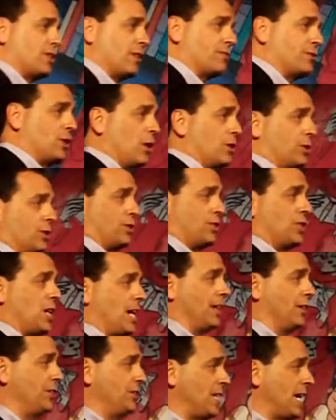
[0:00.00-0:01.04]
of social
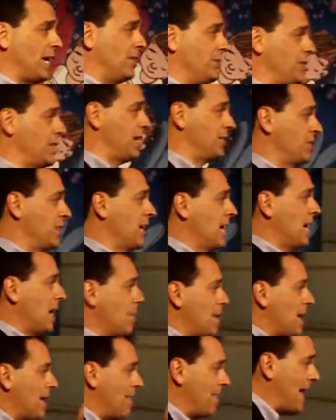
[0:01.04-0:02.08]
science tells us
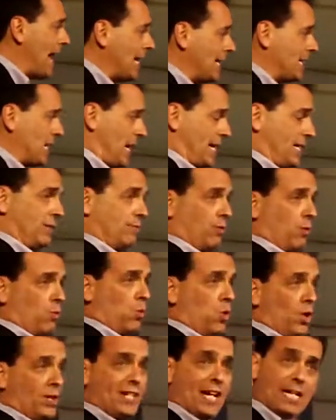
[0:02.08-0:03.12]
about that kind of
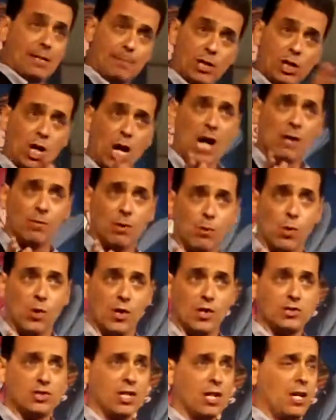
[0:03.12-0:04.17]
reward. Not about all
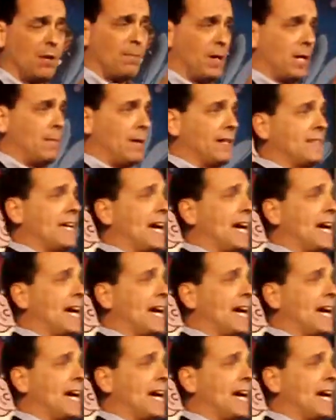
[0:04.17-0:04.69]
rewards, but about